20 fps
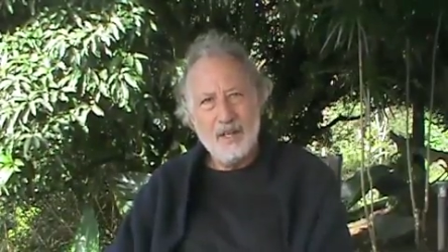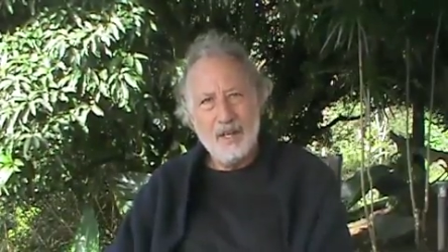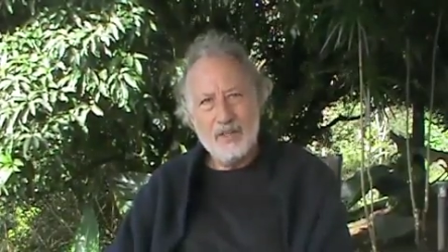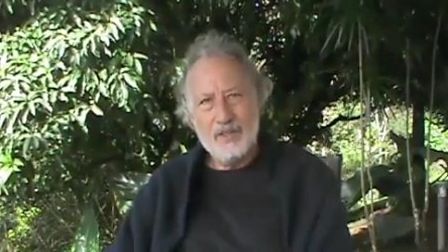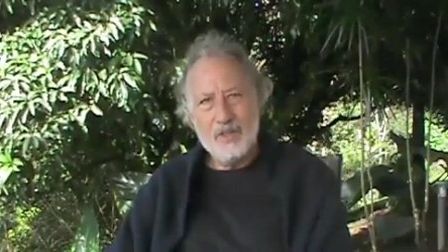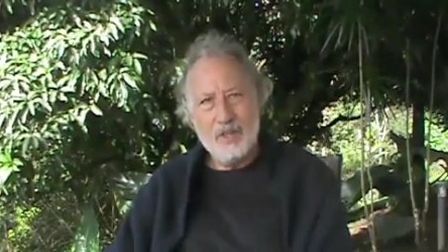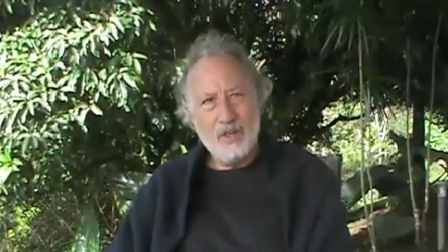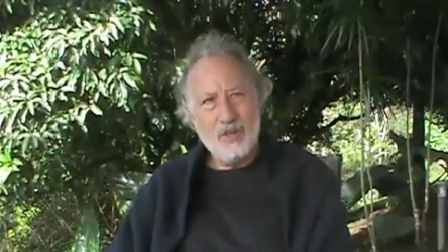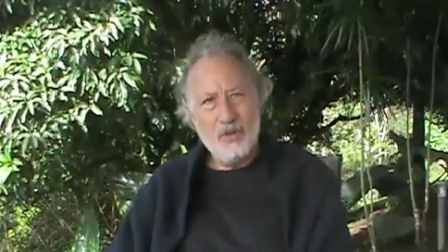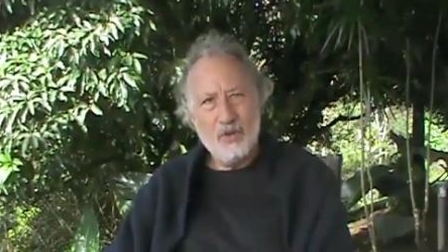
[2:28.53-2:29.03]

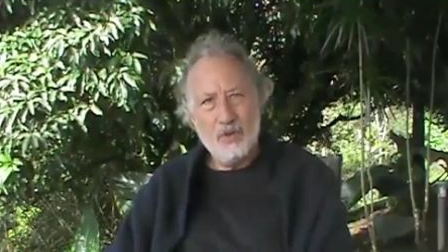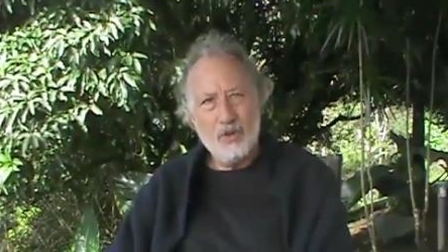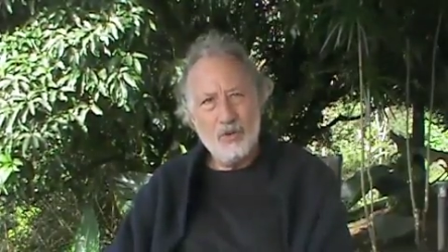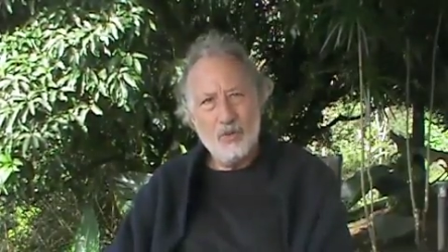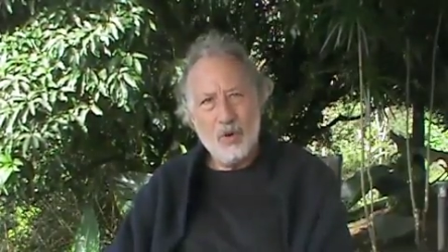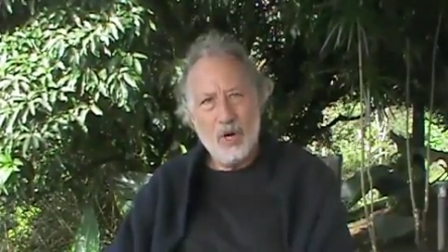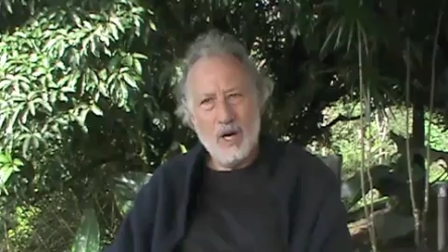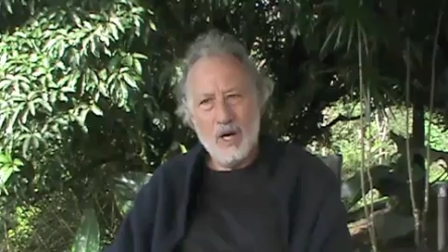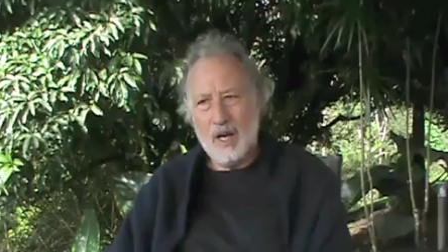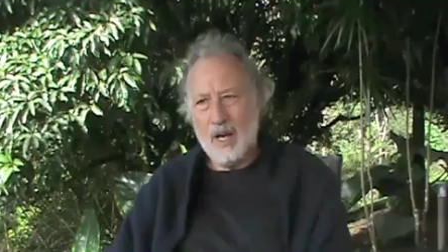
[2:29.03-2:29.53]
It's not who
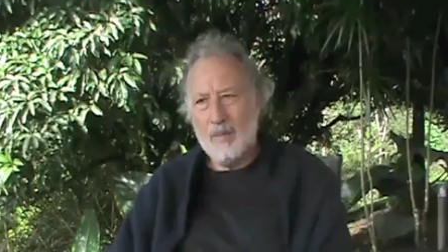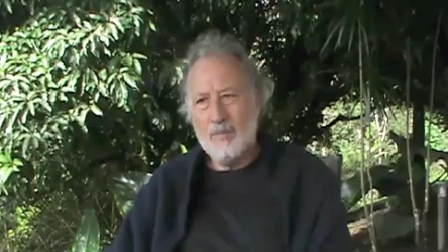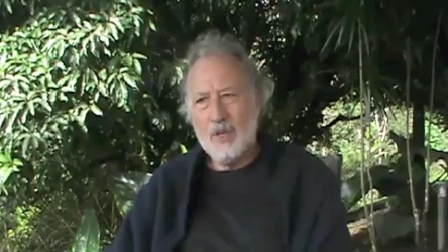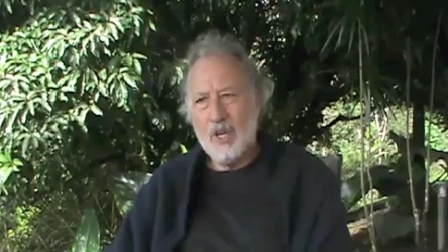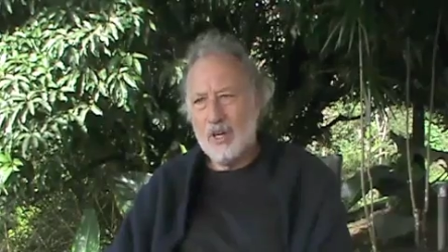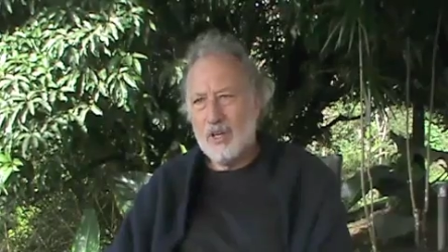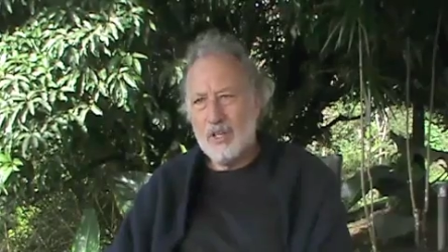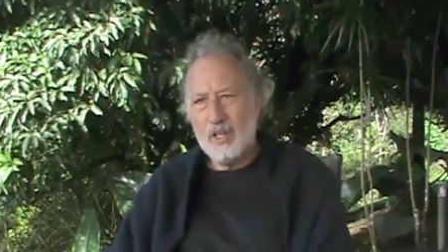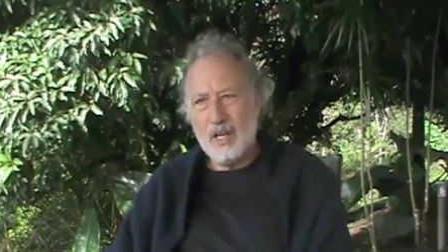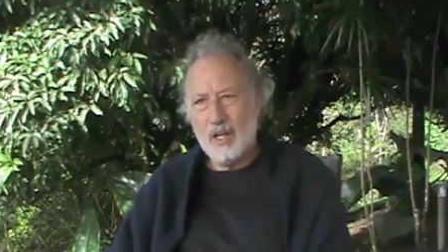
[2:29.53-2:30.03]
you are. I'm
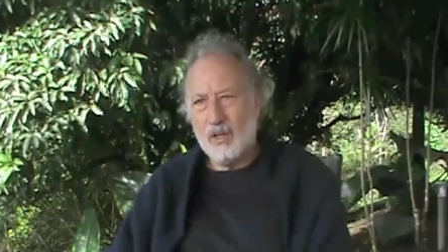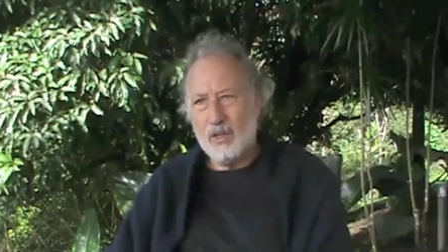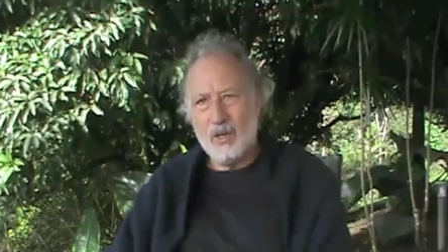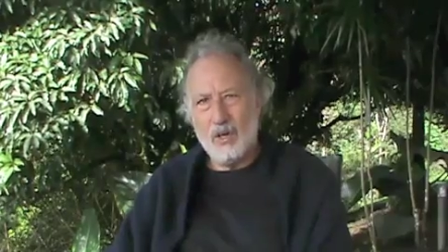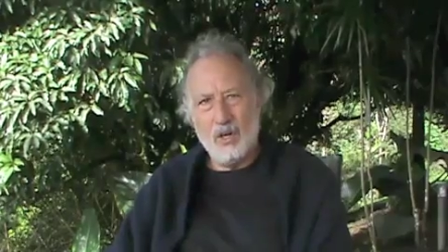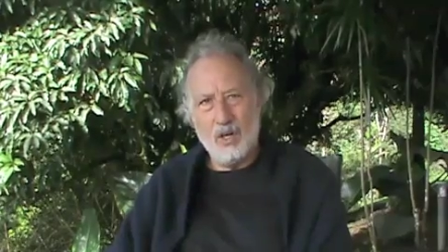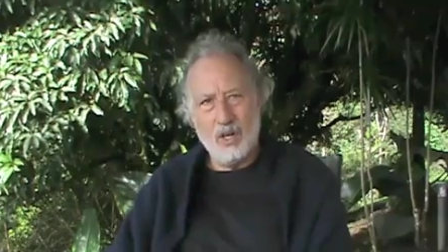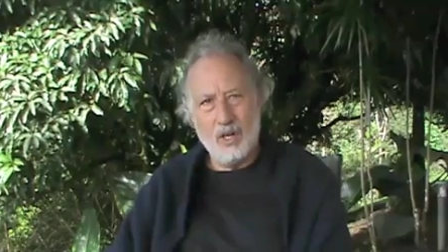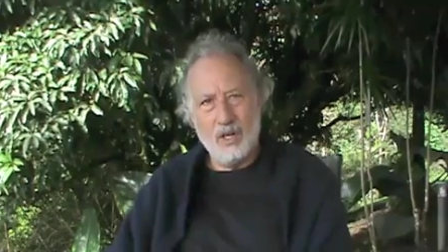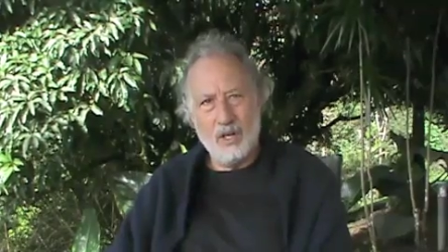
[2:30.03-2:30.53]
not an
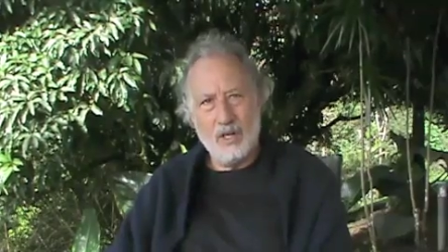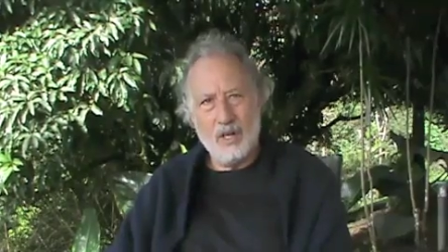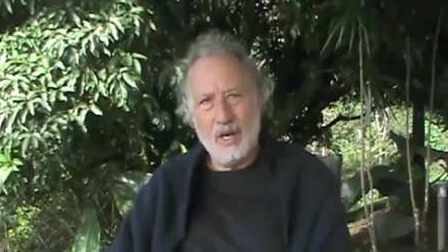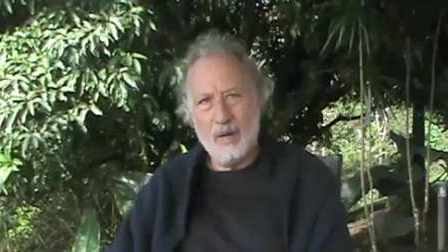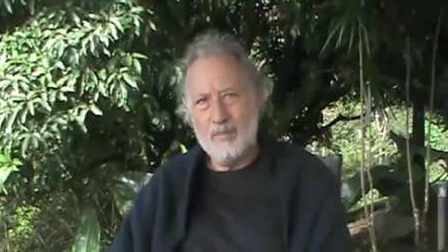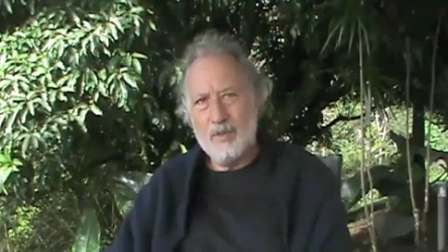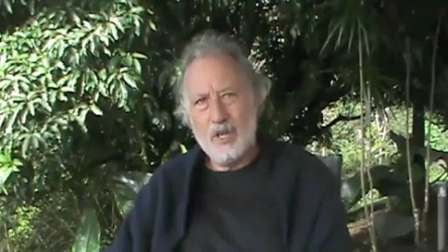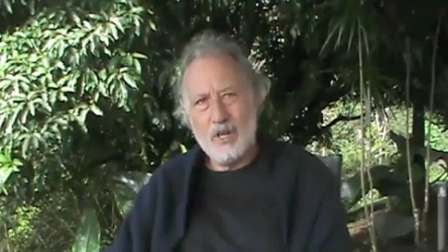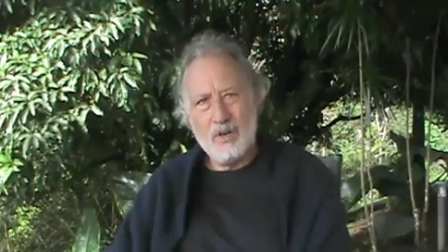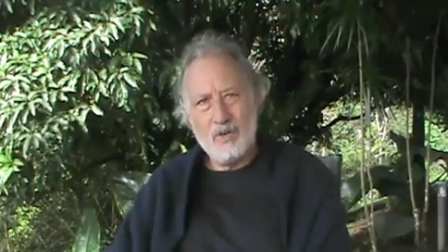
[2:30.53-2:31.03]
alcoholic.
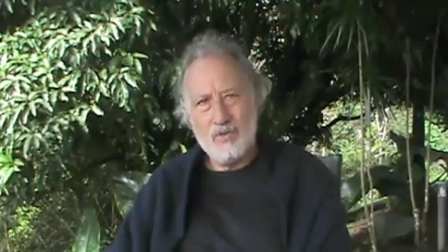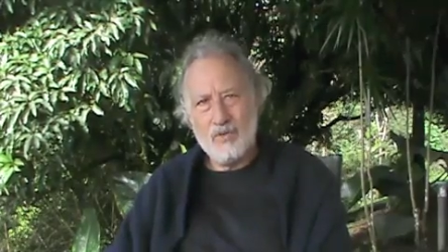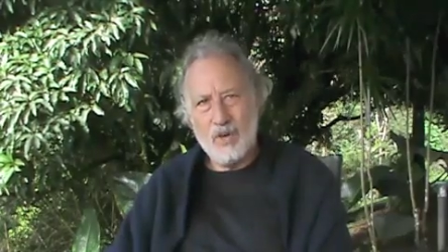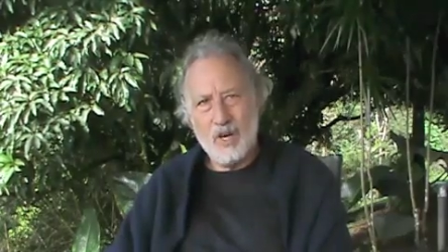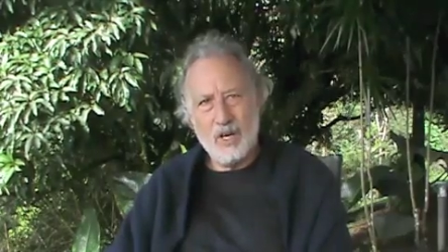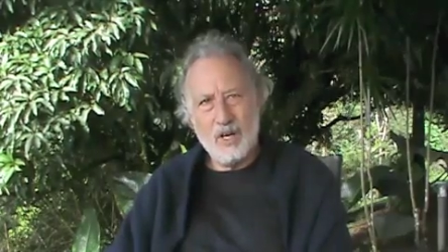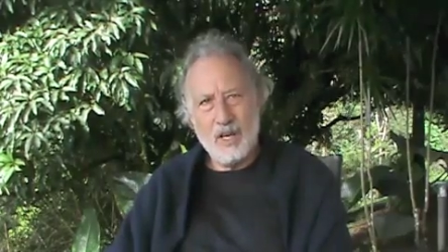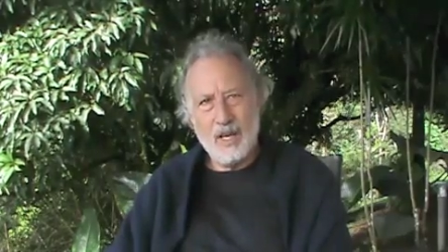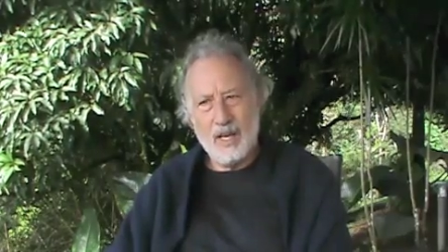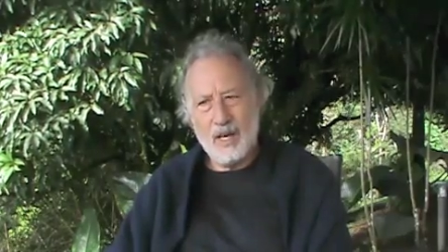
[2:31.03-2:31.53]
I'm not a
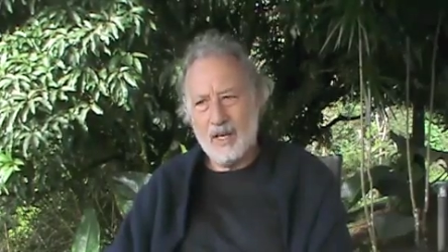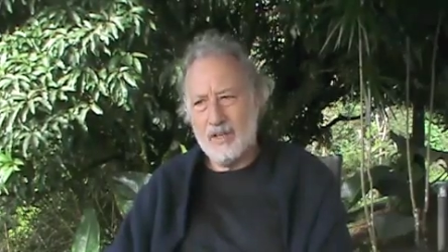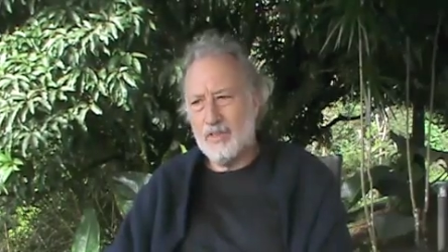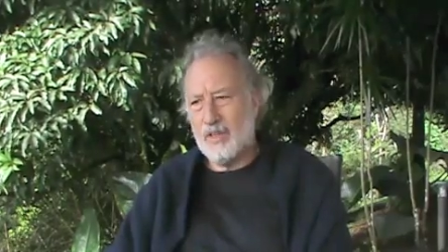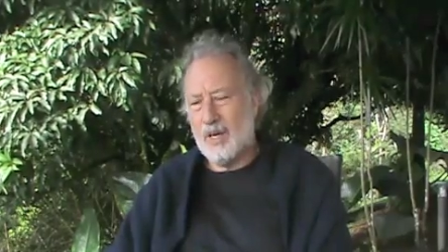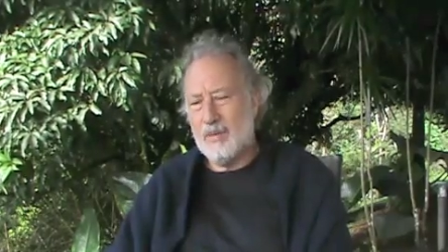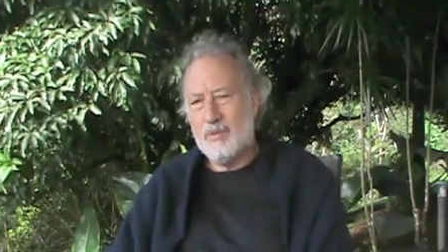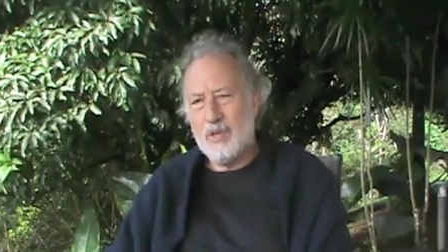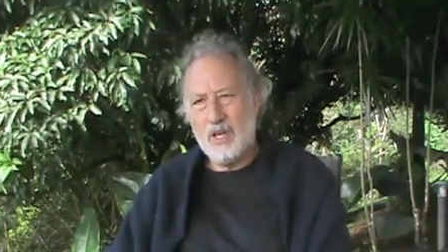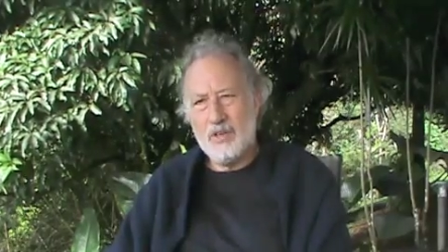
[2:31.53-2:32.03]
drug
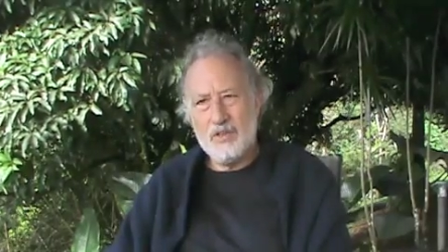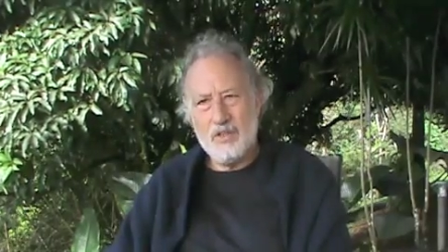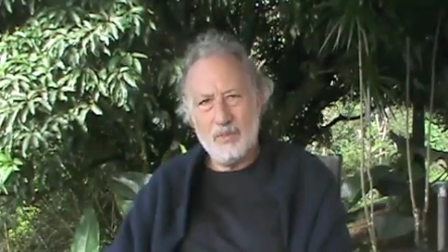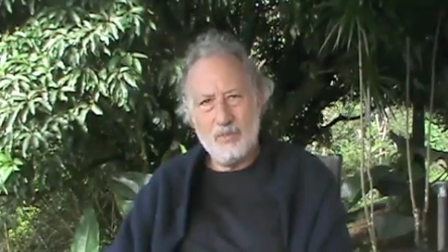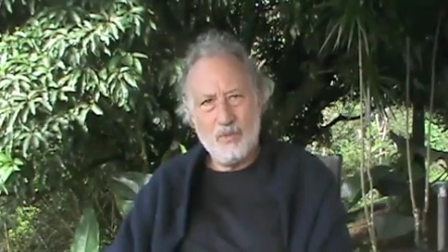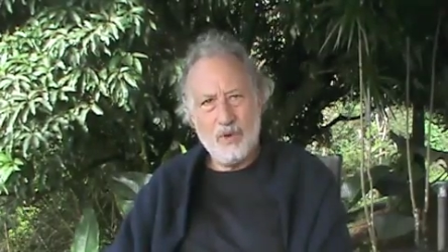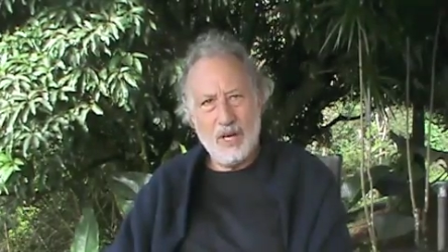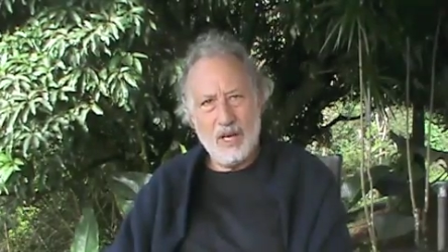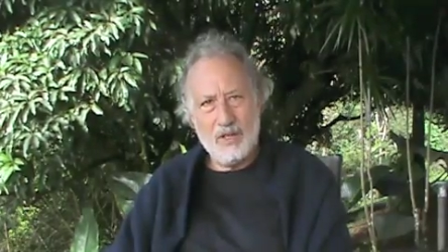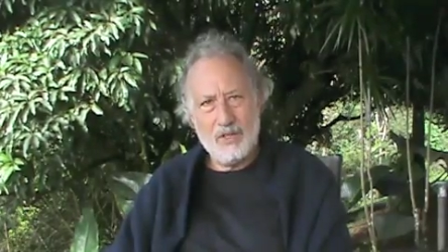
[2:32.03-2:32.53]
addict. I'm not
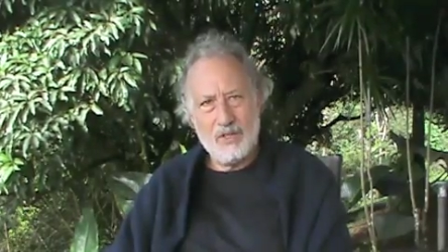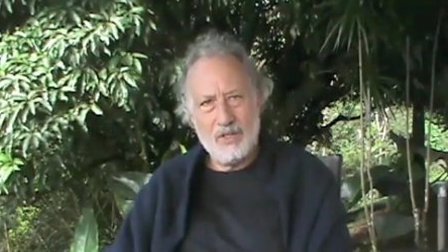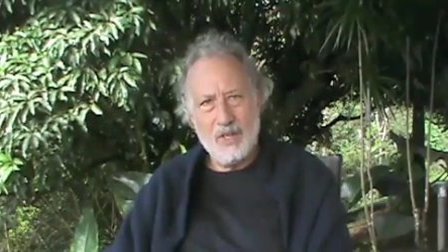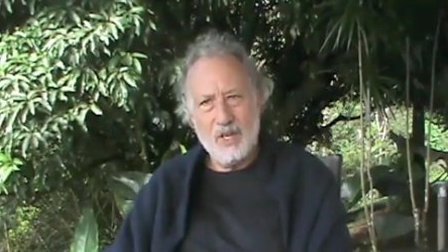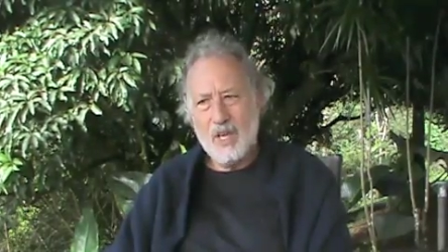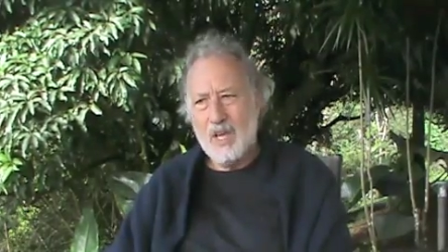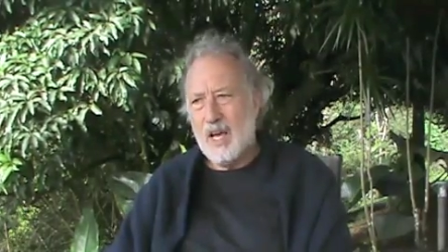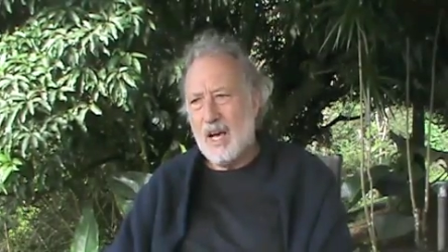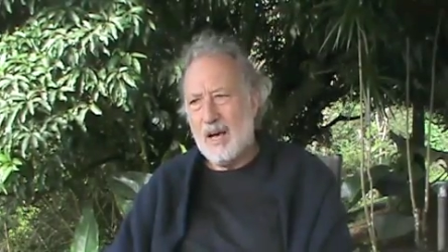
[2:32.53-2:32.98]
depressed.